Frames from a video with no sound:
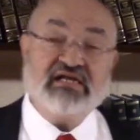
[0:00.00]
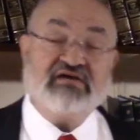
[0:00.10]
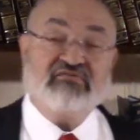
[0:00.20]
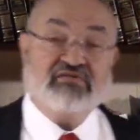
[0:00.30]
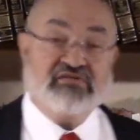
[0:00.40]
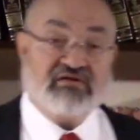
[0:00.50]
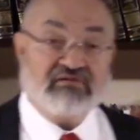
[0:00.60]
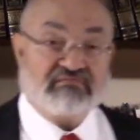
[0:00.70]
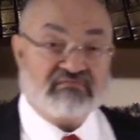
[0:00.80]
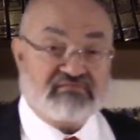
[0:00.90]
half the words are
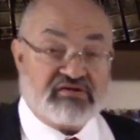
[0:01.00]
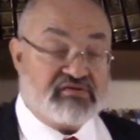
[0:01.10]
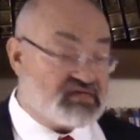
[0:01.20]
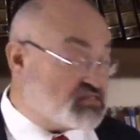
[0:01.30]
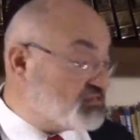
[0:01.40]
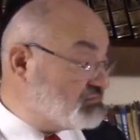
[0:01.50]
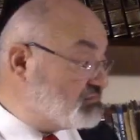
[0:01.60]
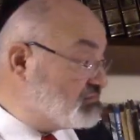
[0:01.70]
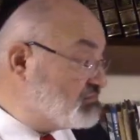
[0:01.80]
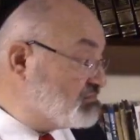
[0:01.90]
English.
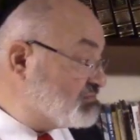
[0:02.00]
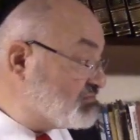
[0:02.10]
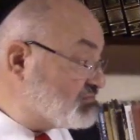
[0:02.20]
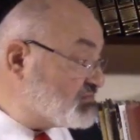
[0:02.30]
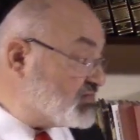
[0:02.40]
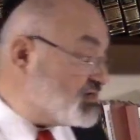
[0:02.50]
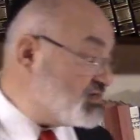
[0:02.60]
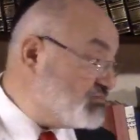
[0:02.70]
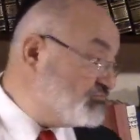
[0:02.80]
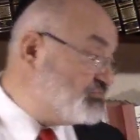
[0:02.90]

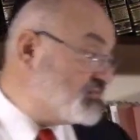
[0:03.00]
And